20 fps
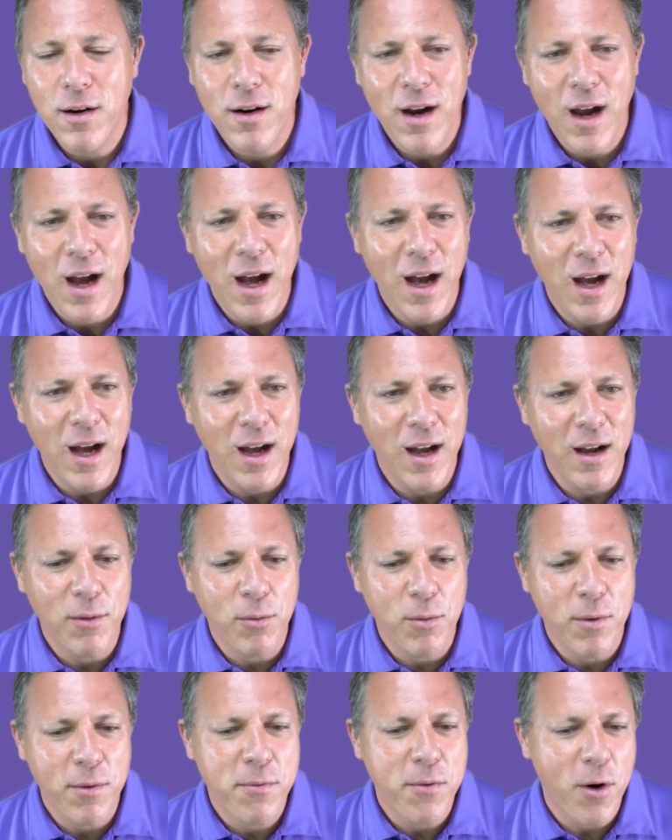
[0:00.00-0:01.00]
uh,
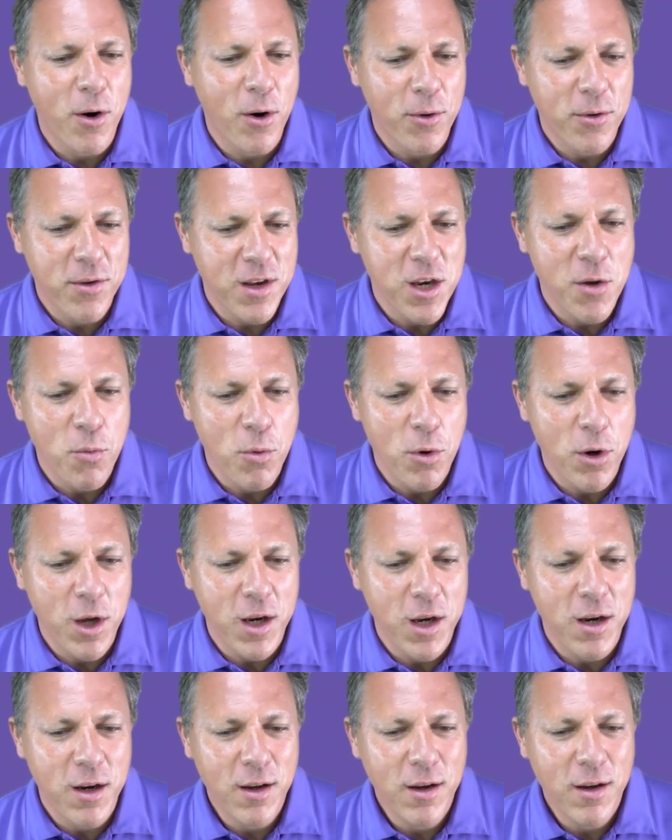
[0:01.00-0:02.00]
referrals than you
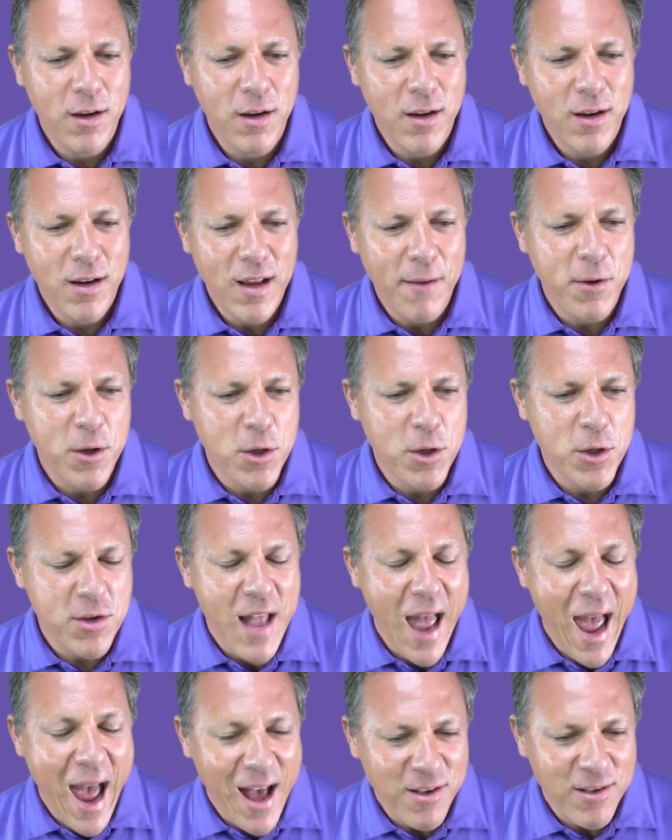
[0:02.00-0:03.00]
would if you just
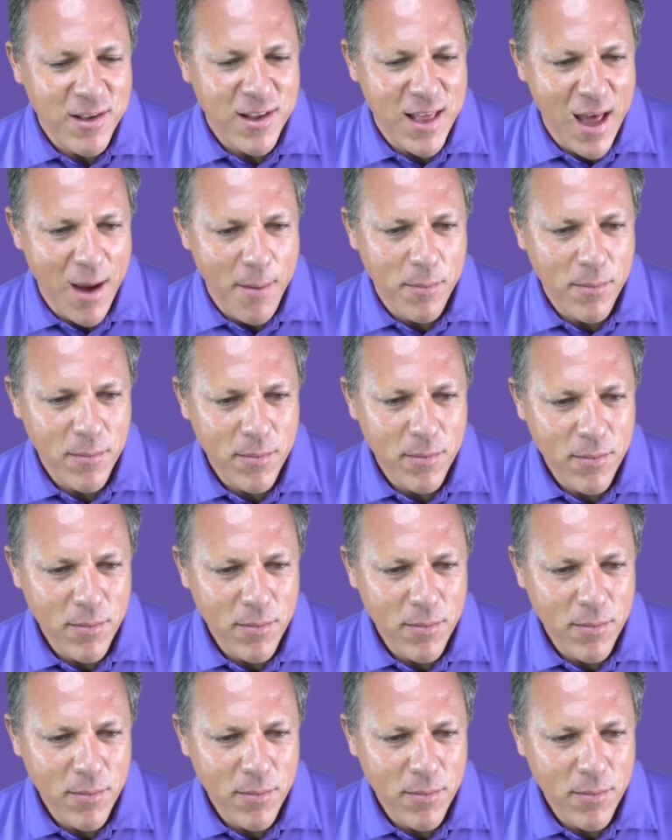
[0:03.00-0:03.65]
asked them.